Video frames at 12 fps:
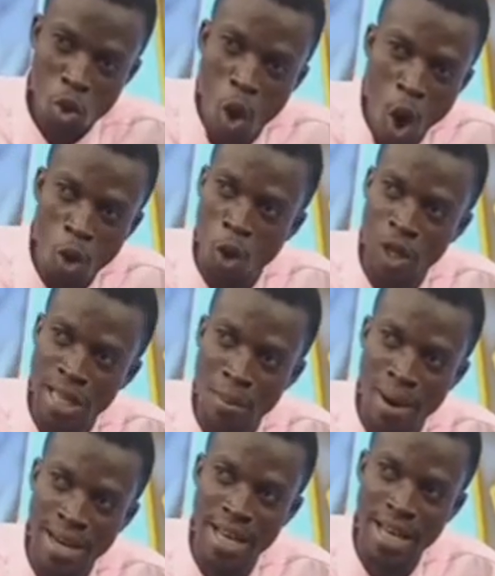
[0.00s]
Or
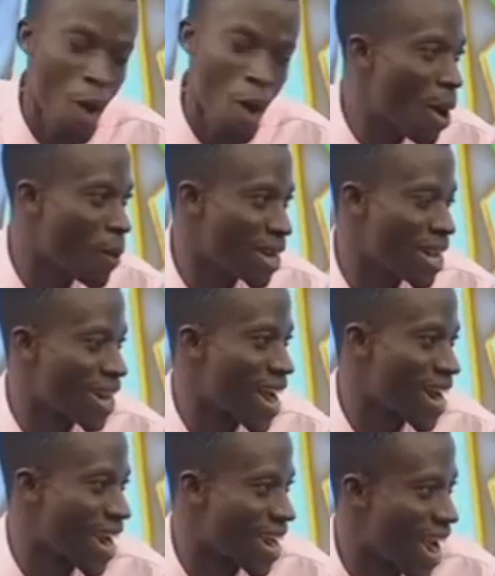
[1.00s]
Tamale say or Kwaya
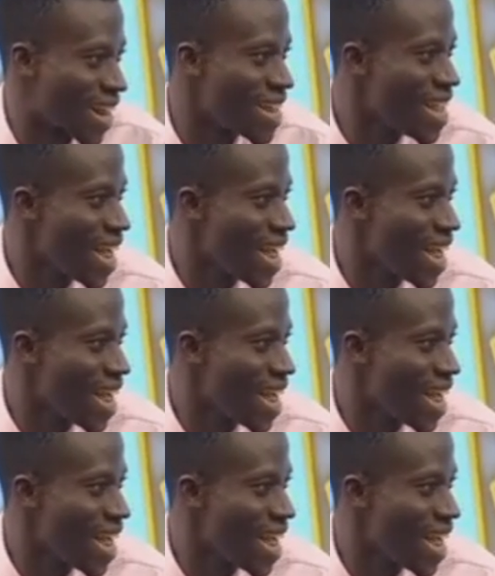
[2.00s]
Ghana card.